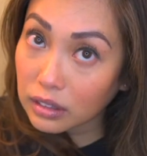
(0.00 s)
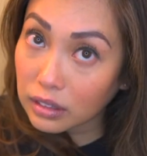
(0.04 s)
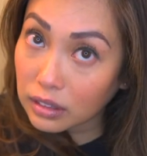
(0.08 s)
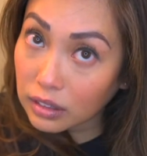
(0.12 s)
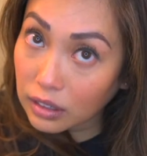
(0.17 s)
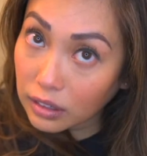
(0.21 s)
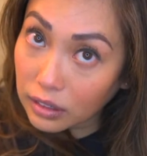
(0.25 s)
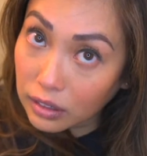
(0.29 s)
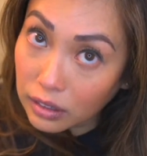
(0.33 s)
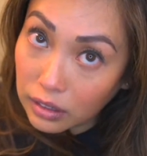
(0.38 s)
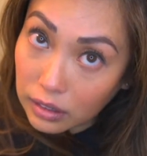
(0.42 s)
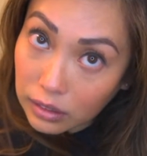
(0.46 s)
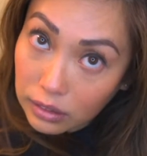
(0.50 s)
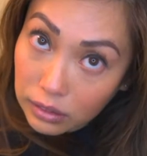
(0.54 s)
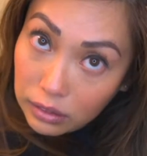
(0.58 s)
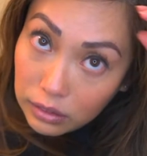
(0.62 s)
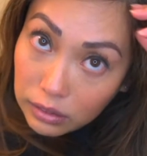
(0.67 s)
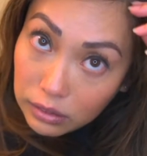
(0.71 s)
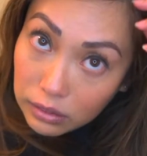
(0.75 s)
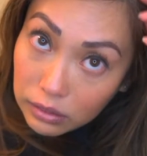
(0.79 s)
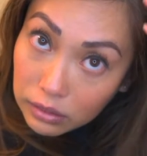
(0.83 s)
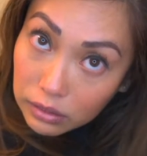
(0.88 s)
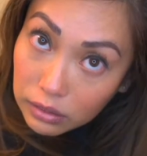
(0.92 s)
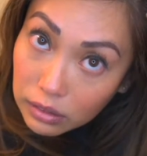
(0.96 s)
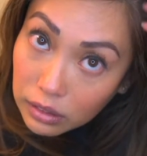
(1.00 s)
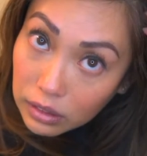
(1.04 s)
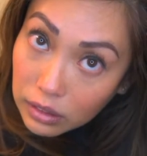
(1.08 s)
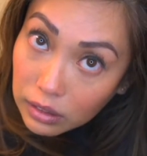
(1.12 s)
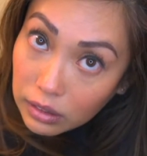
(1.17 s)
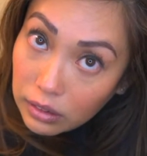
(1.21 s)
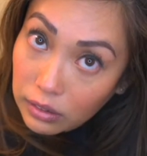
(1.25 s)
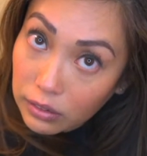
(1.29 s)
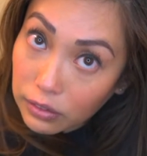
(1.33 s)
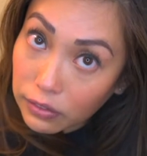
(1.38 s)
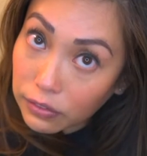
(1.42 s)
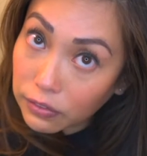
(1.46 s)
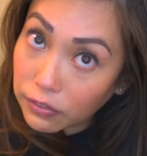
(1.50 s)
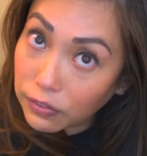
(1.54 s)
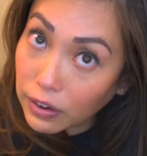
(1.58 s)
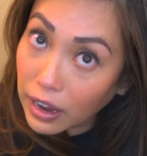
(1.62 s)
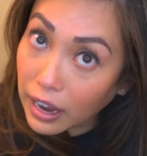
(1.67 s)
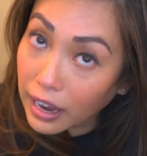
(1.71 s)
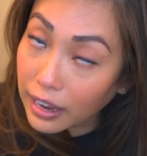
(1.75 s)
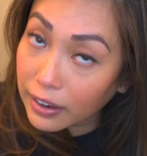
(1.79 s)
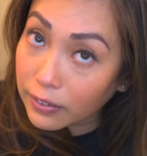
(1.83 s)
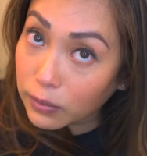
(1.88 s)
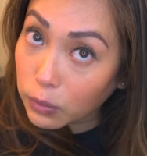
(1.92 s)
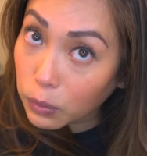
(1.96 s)
to
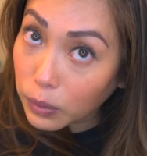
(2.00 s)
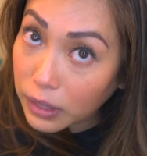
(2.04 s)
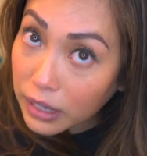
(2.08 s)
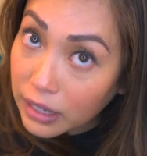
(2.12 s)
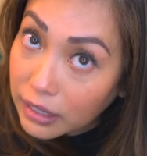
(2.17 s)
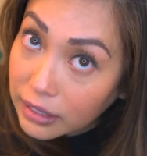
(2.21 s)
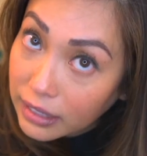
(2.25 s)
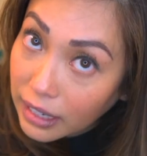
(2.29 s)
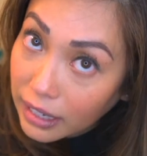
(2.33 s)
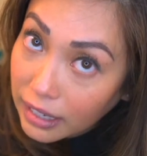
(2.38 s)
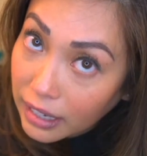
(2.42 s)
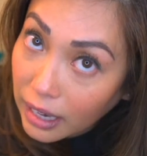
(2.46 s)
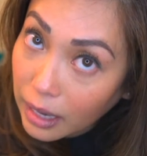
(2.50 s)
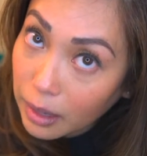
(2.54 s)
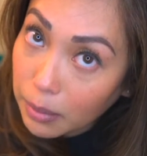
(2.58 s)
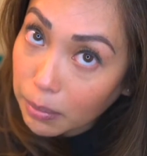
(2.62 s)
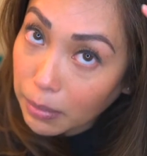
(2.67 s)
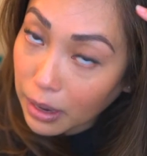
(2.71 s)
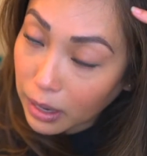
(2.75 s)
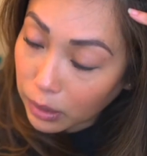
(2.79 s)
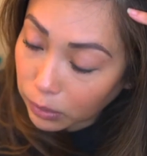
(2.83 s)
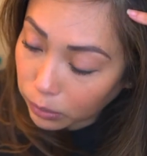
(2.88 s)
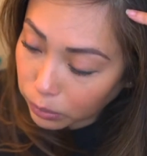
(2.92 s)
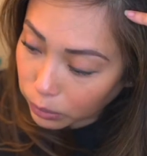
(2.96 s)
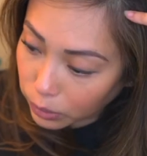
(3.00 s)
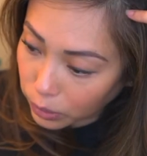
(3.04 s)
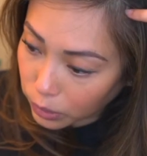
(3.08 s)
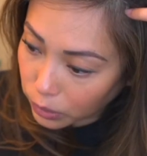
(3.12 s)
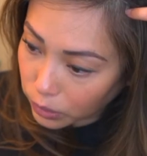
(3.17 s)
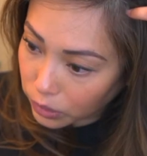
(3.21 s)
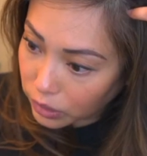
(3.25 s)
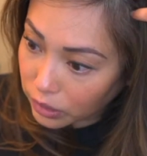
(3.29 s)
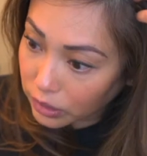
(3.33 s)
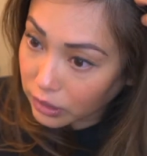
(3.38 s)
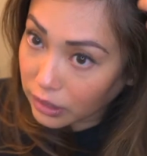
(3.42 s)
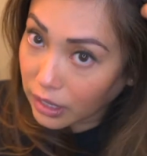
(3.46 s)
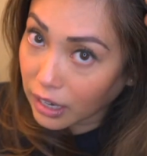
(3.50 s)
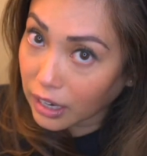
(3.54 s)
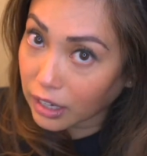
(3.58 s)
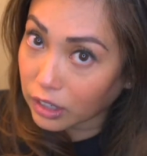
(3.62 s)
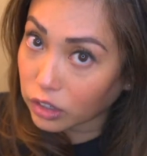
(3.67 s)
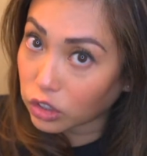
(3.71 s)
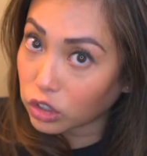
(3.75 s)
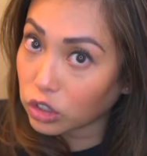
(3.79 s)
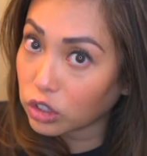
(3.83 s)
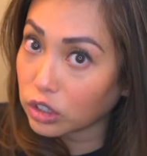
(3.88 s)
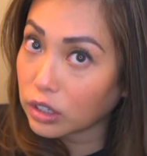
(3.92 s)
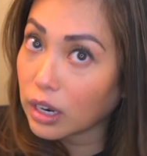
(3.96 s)
5 weeks I get my roots
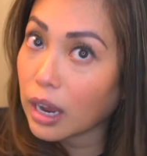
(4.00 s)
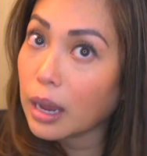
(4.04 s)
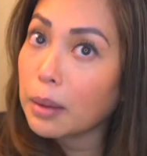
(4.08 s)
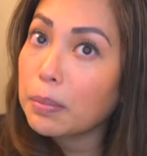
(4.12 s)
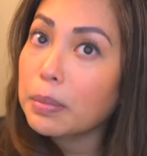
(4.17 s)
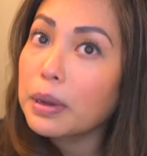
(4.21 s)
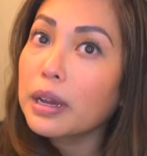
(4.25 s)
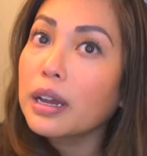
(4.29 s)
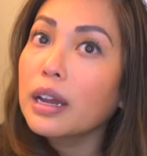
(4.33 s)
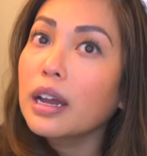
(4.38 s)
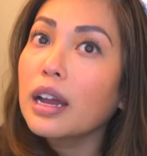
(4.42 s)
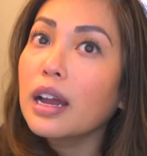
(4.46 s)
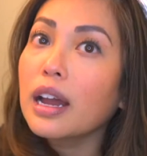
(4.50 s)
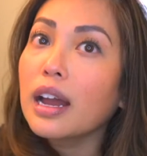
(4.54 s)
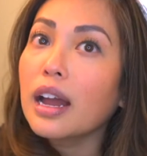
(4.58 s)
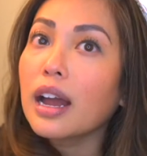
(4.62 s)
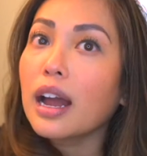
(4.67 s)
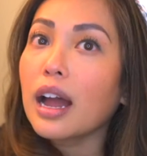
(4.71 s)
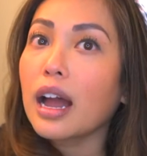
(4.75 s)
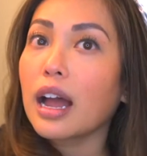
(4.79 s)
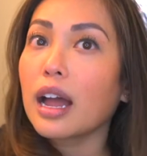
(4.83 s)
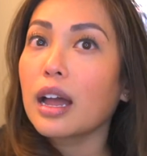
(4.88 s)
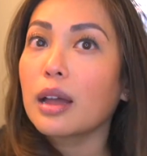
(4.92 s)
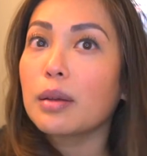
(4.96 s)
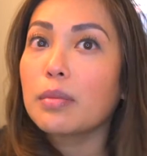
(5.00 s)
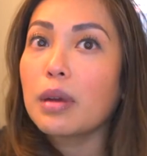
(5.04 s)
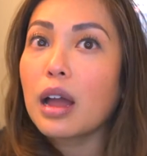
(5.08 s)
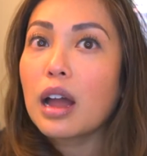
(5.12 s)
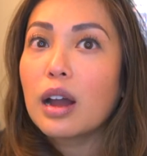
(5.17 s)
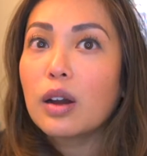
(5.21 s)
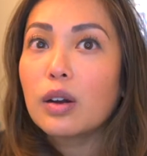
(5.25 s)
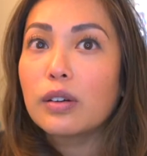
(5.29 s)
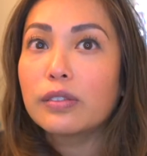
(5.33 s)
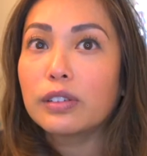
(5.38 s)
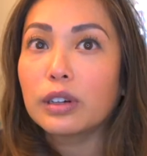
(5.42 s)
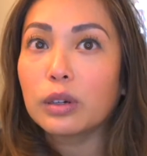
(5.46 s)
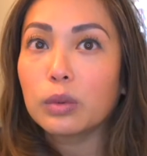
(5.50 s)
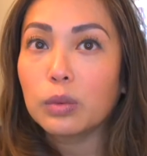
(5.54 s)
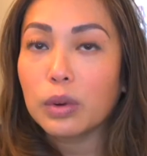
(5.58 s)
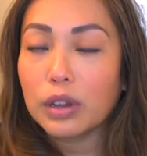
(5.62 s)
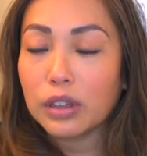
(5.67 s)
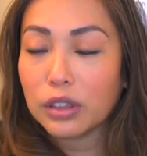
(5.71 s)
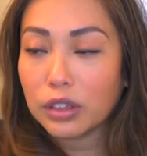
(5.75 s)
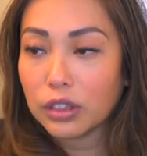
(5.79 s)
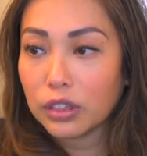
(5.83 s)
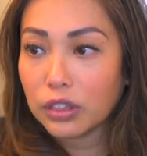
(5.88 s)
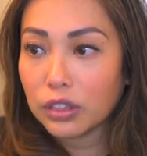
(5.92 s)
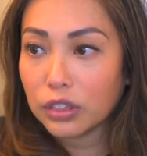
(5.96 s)
touched up. However,
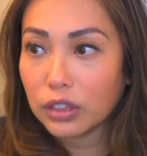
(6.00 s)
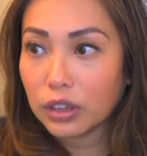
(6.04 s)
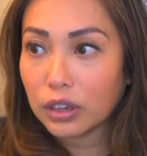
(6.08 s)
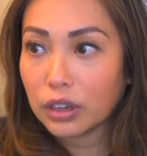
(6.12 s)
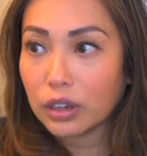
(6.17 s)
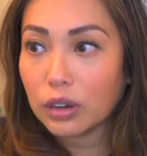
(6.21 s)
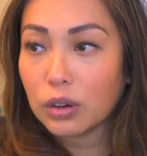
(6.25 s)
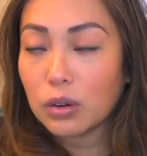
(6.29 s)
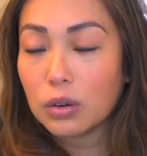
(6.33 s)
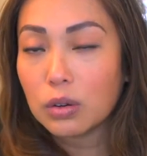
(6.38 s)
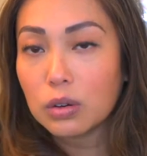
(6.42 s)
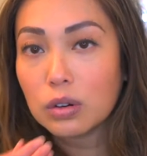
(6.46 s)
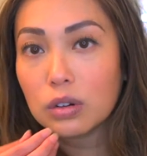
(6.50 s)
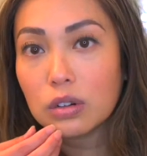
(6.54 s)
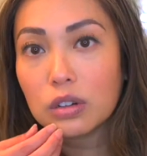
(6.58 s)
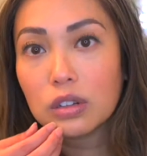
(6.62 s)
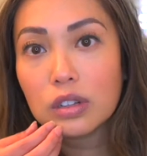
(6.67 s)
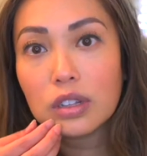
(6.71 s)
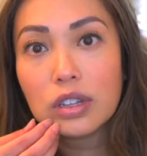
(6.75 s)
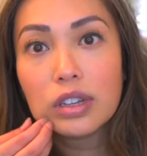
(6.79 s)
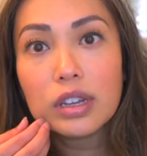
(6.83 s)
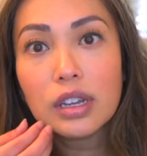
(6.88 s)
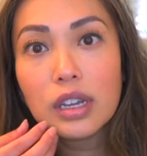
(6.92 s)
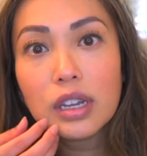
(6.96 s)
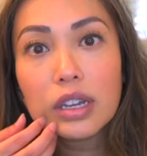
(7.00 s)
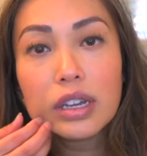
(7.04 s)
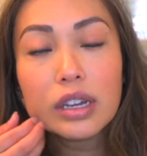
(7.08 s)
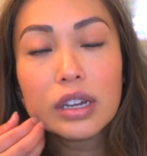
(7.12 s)
with the whole